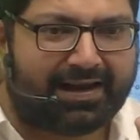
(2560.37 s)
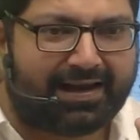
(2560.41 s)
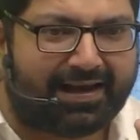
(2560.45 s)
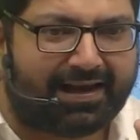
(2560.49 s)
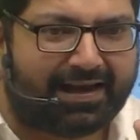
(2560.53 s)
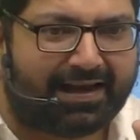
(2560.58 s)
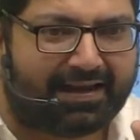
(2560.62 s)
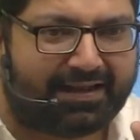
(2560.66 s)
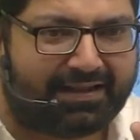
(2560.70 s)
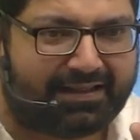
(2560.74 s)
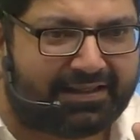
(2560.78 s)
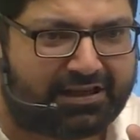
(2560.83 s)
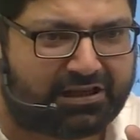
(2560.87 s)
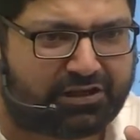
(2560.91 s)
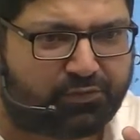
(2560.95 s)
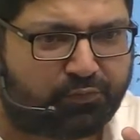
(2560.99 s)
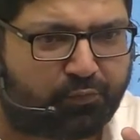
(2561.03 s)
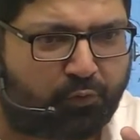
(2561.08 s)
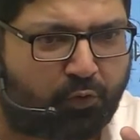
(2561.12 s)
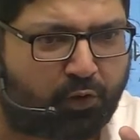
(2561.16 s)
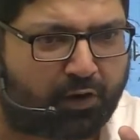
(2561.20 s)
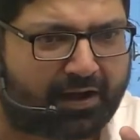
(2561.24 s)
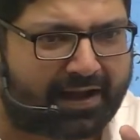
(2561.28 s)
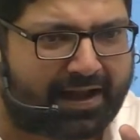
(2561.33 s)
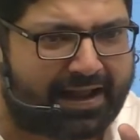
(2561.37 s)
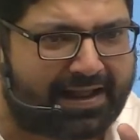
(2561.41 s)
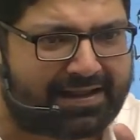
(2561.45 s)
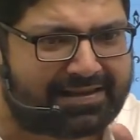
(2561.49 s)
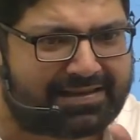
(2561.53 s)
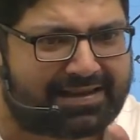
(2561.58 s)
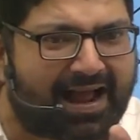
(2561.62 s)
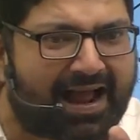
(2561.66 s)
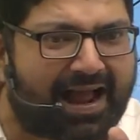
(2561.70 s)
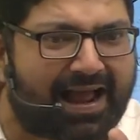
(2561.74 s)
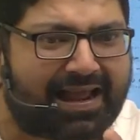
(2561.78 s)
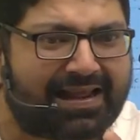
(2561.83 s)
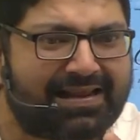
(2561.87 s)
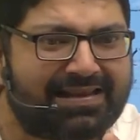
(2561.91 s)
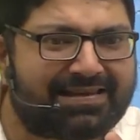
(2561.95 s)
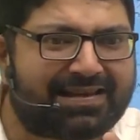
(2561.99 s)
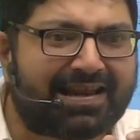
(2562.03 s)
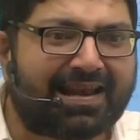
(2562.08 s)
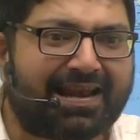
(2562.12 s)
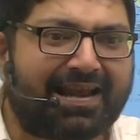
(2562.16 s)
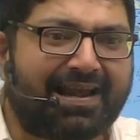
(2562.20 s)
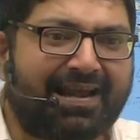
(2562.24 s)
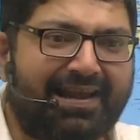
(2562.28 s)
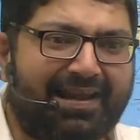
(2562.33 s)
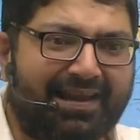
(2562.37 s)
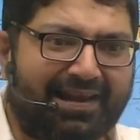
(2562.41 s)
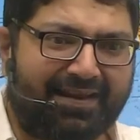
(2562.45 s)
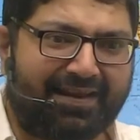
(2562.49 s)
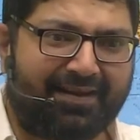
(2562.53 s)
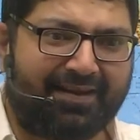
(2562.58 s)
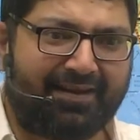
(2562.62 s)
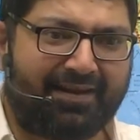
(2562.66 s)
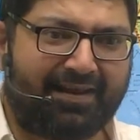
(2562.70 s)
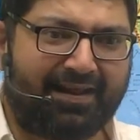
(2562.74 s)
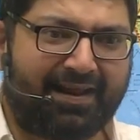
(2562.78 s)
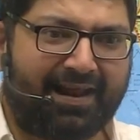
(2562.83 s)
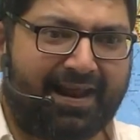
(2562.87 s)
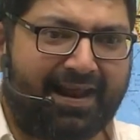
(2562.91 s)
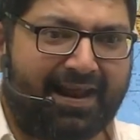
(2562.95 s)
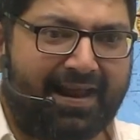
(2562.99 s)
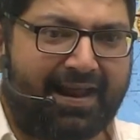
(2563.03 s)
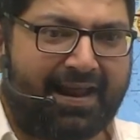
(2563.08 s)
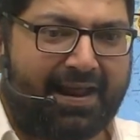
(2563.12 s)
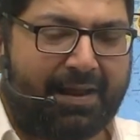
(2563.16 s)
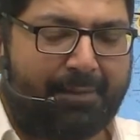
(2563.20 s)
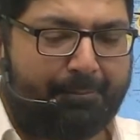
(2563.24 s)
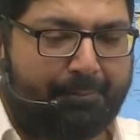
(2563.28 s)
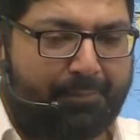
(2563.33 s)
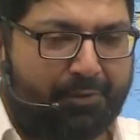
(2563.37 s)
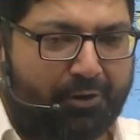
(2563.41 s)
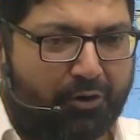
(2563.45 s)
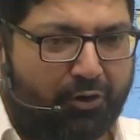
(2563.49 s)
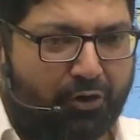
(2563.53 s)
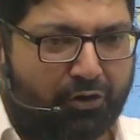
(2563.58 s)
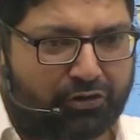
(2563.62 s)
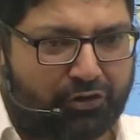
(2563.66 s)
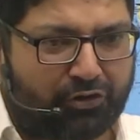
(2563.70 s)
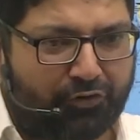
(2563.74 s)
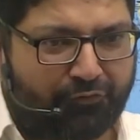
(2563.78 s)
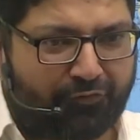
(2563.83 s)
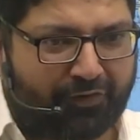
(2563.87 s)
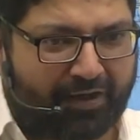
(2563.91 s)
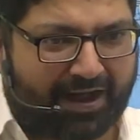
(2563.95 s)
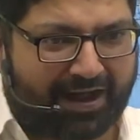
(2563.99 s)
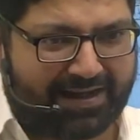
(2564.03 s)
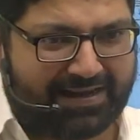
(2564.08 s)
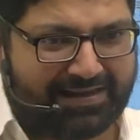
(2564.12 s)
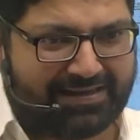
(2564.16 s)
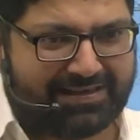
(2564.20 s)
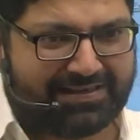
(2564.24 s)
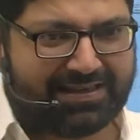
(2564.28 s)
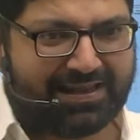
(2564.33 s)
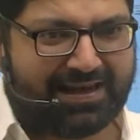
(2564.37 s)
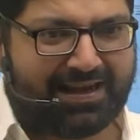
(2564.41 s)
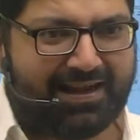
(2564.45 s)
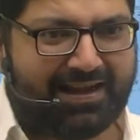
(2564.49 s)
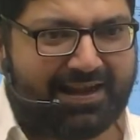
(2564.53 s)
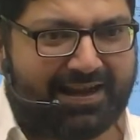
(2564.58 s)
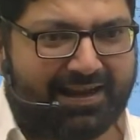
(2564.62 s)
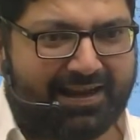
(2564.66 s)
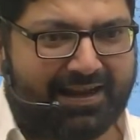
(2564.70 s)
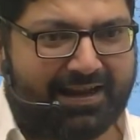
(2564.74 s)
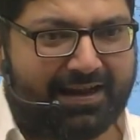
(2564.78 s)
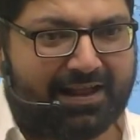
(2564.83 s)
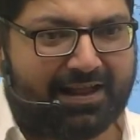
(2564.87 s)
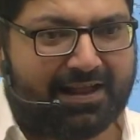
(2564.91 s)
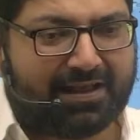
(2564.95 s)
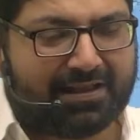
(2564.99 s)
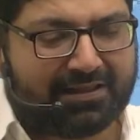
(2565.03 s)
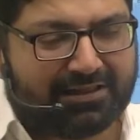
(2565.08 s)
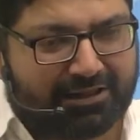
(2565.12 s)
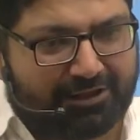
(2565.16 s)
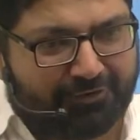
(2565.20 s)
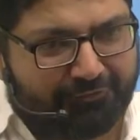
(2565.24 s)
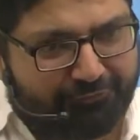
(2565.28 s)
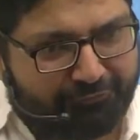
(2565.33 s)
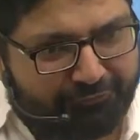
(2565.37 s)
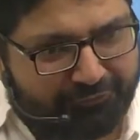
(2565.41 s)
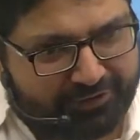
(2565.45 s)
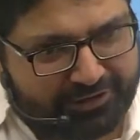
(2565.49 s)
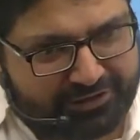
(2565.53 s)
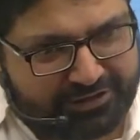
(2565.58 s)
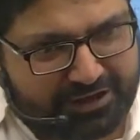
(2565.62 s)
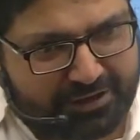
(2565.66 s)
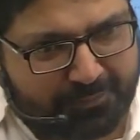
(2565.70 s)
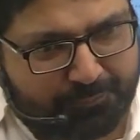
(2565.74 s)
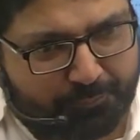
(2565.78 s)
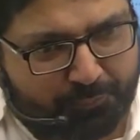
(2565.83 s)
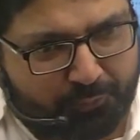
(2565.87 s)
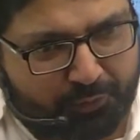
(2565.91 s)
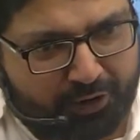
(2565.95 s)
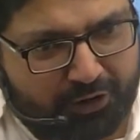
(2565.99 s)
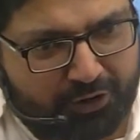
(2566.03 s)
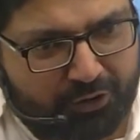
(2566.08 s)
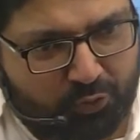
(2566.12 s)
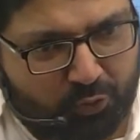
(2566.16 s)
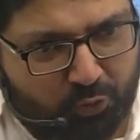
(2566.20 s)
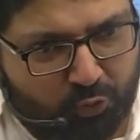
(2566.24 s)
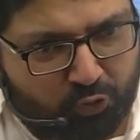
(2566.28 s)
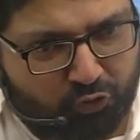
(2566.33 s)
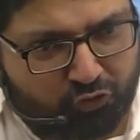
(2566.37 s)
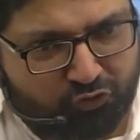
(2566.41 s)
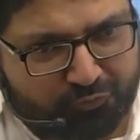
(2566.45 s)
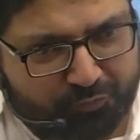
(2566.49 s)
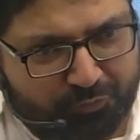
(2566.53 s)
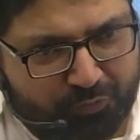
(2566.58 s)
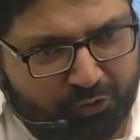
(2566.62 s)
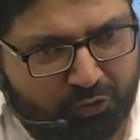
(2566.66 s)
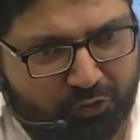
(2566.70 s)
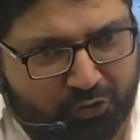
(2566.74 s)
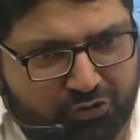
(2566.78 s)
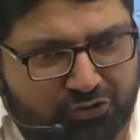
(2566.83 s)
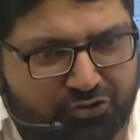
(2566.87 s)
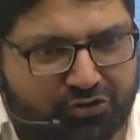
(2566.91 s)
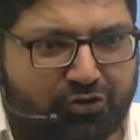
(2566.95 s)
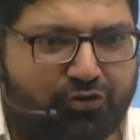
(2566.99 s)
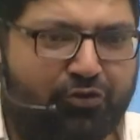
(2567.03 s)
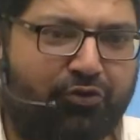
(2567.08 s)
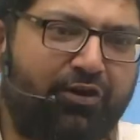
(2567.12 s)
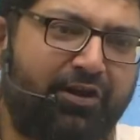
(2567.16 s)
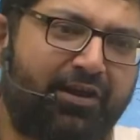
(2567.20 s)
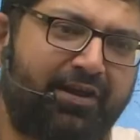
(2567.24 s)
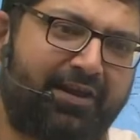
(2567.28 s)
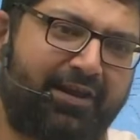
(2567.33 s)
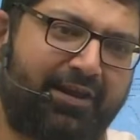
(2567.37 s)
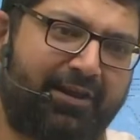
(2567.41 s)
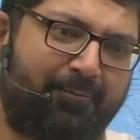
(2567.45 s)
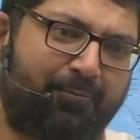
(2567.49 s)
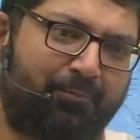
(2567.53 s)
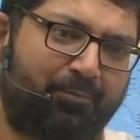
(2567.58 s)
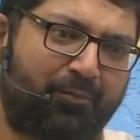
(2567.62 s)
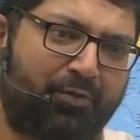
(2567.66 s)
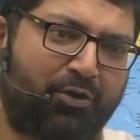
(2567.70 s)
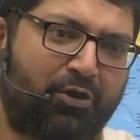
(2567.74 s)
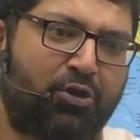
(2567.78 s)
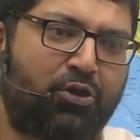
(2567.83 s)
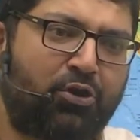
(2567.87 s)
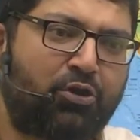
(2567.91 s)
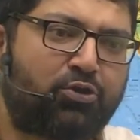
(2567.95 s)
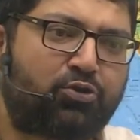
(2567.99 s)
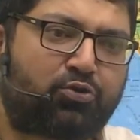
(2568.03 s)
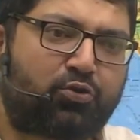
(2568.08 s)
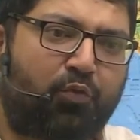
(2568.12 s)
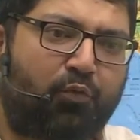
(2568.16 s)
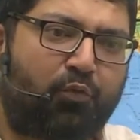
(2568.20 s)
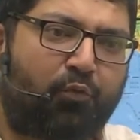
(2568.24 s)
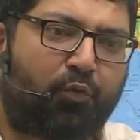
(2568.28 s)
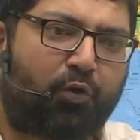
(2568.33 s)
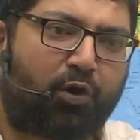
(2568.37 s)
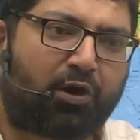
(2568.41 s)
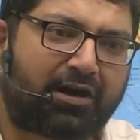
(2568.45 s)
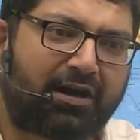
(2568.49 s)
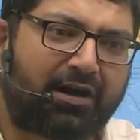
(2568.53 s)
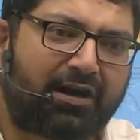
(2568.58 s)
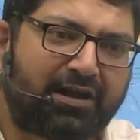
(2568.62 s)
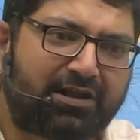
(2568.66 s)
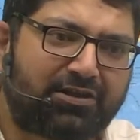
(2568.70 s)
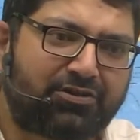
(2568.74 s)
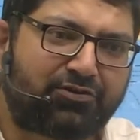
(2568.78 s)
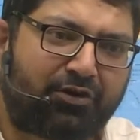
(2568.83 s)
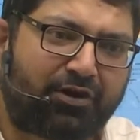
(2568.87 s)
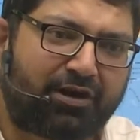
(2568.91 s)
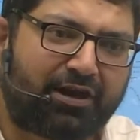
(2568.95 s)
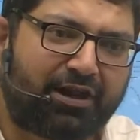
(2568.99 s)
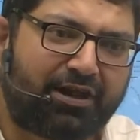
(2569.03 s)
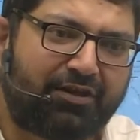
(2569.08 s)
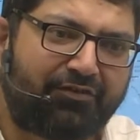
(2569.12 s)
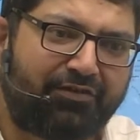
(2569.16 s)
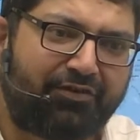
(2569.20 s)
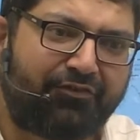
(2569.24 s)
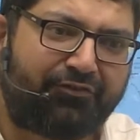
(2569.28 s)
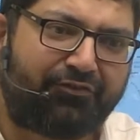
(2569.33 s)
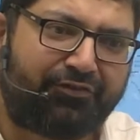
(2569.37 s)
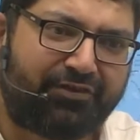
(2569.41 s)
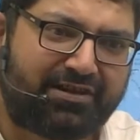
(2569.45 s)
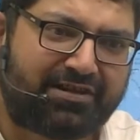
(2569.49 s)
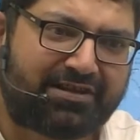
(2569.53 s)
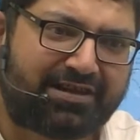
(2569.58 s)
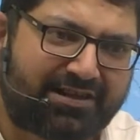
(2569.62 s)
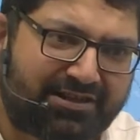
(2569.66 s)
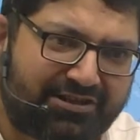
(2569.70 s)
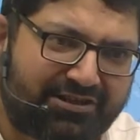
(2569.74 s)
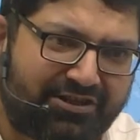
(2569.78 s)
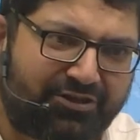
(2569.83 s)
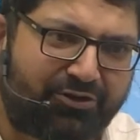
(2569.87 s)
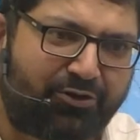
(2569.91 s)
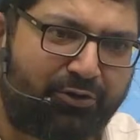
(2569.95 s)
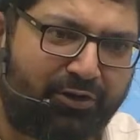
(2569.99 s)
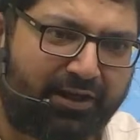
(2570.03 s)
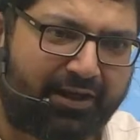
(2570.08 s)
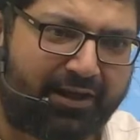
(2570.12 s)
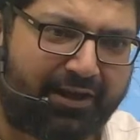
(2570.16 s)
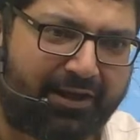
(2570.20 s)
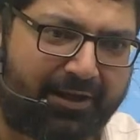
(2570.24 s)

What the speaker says: this water has high salinity. Because of high salinity, the freezing point goes below 0 degree. So water does not even freeze at 0 degree.